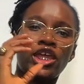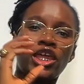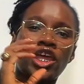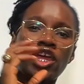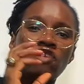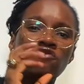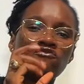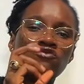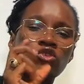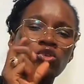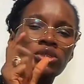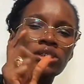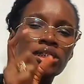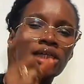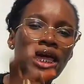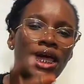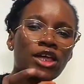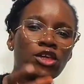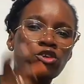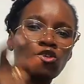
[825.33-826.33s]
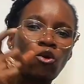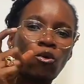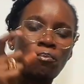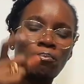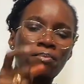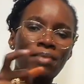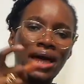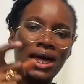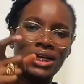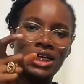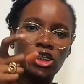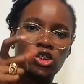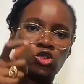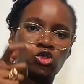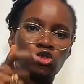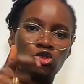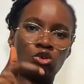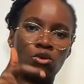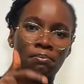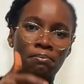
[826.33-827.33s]
if you take your man
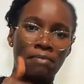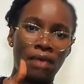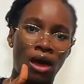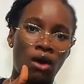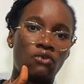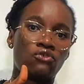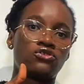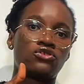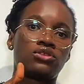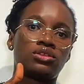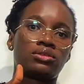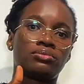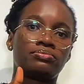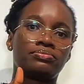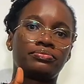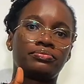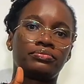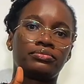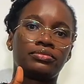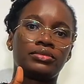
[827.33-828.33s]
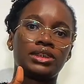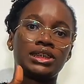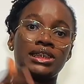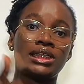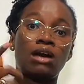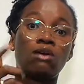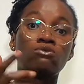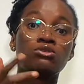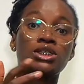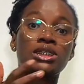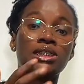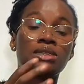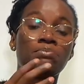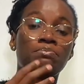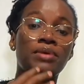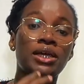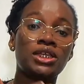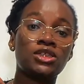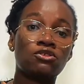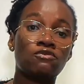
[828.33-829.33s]
into your mouth, down to the
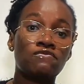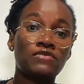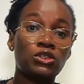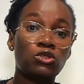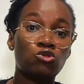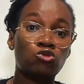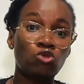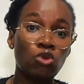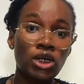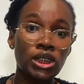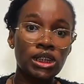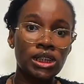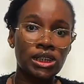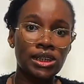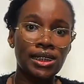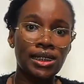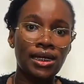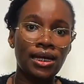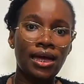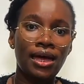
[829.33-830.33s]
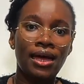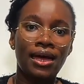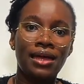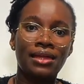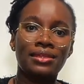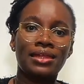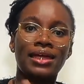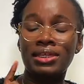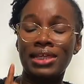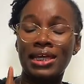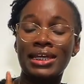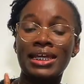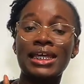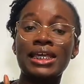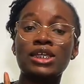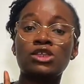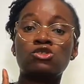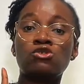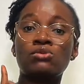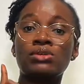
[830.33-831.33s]
base of his joystick, then
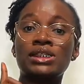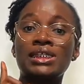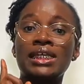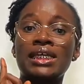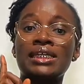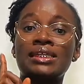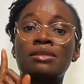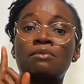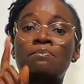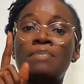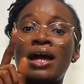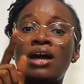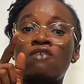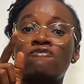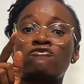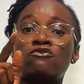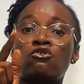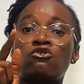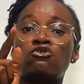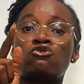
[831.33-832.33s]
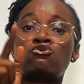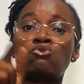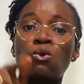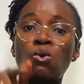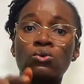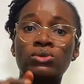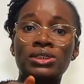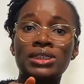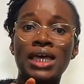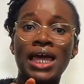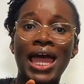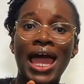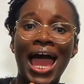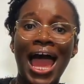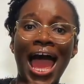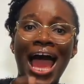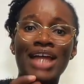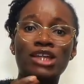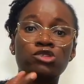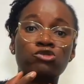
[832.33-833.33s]
he's going to hit the back of your throat
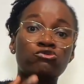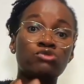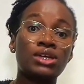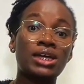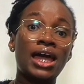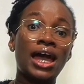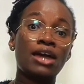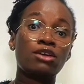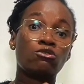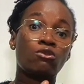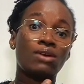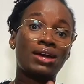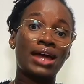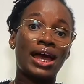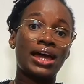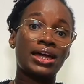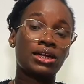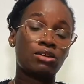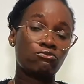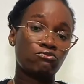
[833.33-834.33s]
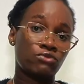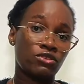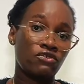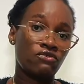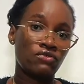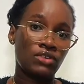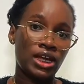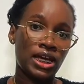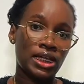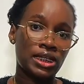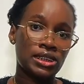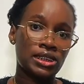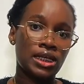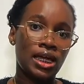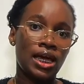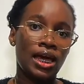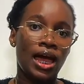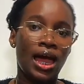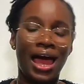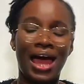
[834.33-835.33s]
and trigger your gag reflex.
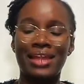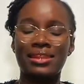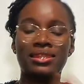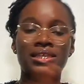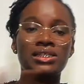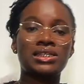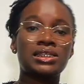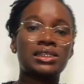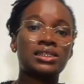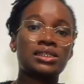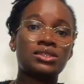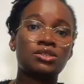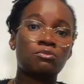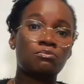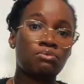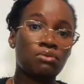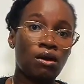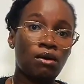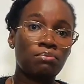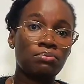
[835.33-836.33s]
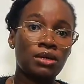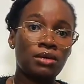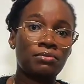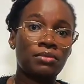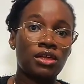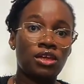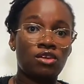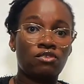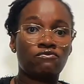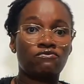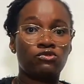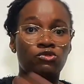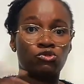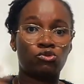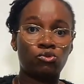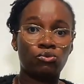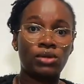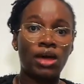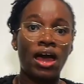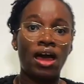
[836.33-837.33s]
And this isn't a problem if you
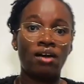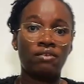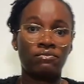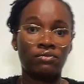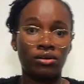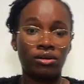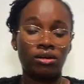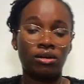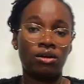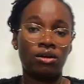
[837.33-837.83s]
don't have